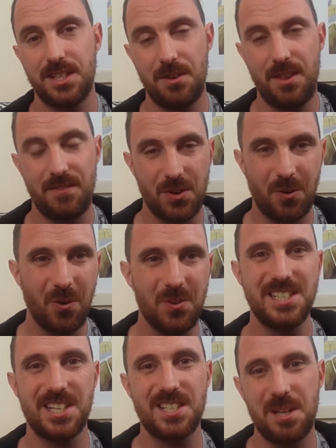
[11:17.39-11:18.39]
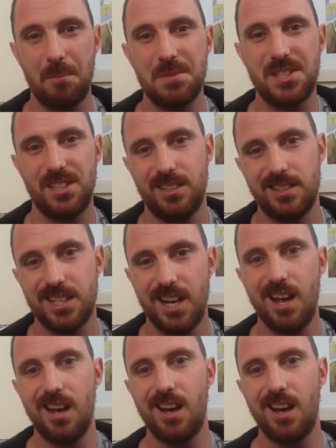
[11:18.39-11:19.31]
So they've got all these assumptions